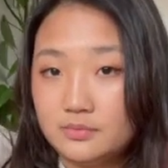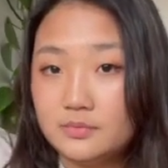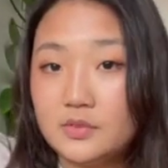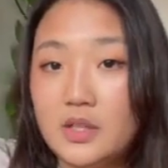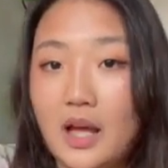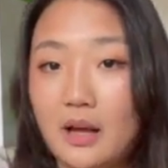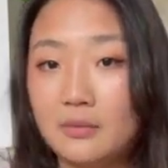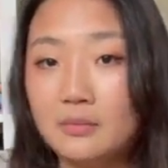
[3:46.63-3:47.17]

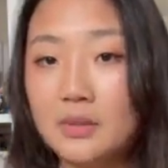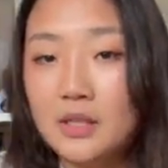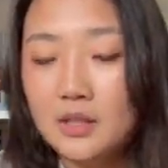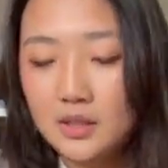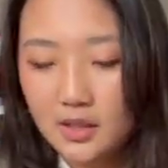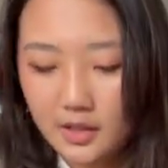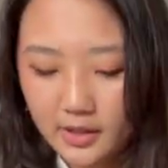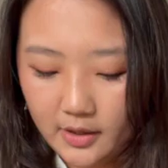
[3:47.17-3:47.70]
Yeah.
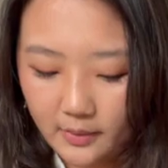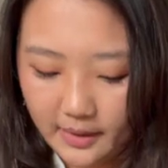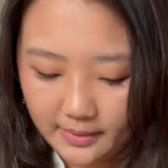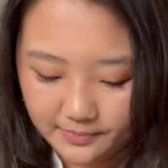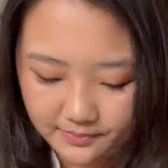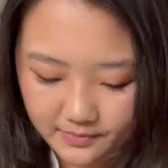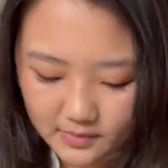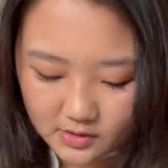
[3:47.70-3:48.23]
Anyway,
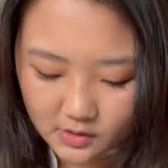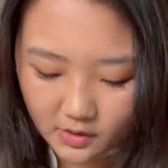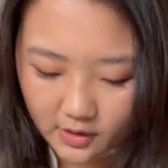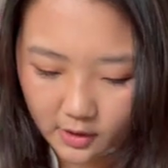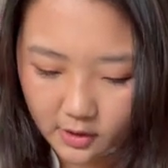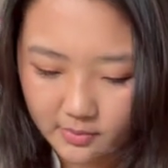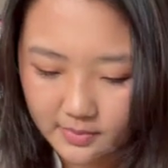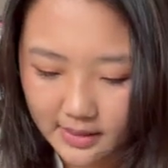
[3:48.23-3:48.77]
so I
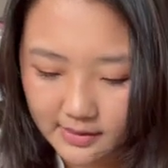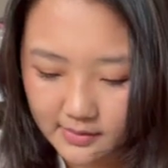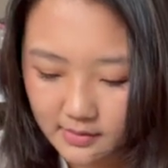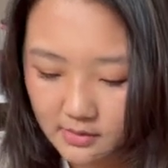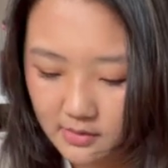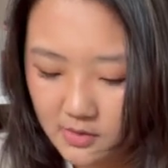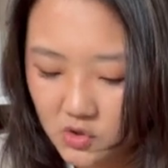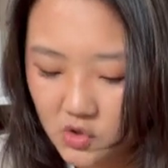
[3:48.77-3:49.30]
hope that
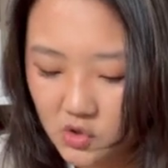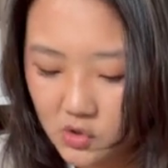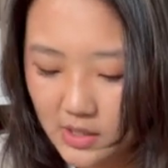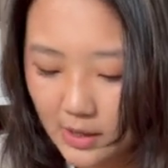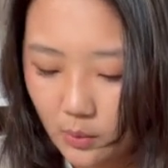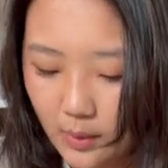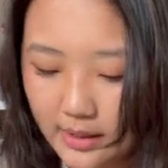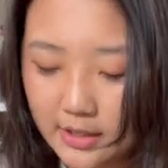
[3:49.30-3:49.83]

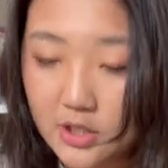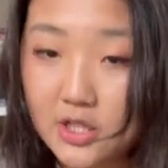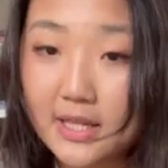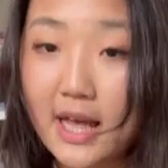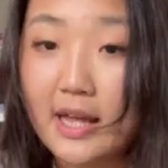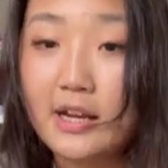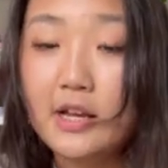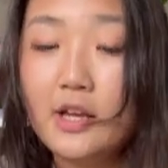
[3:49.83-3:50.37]
segued into
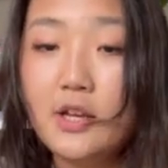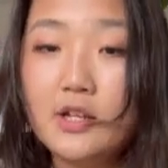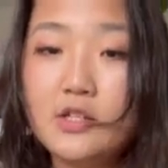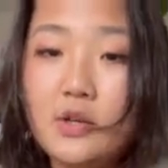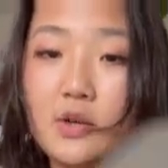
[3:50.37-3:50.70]
that. So